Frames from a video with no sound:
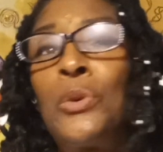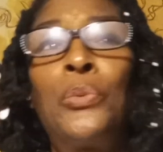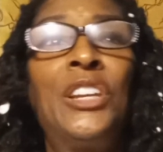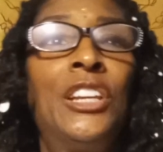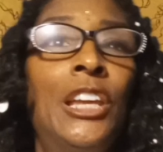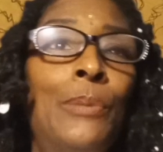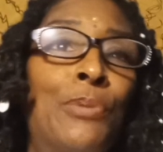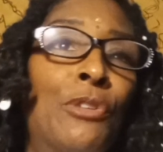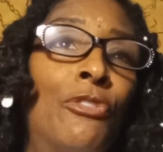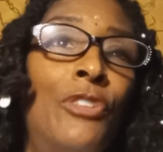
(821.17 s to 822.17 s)
when we need
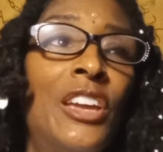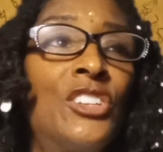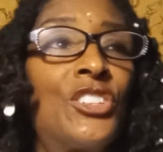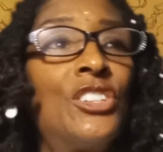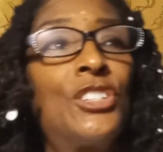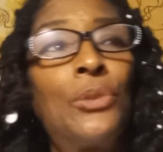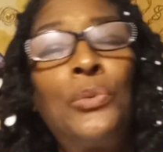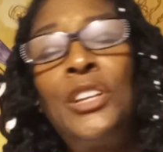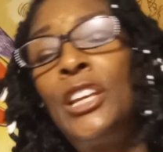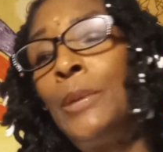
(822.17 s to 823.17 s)
provisions and
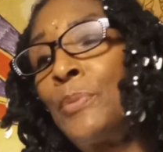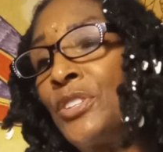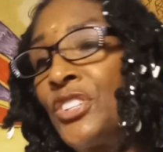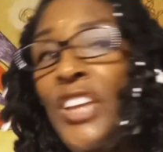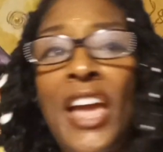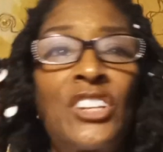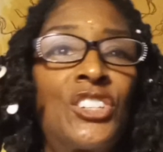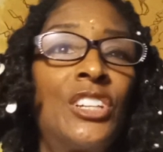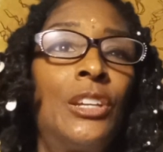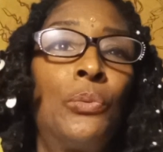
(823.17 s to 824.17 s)
we need
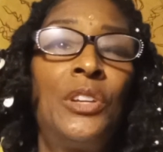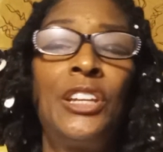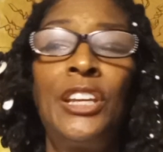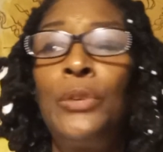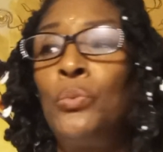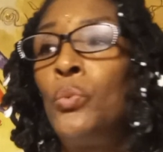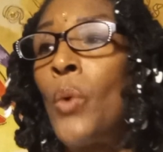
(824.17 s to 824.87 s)
protection and we need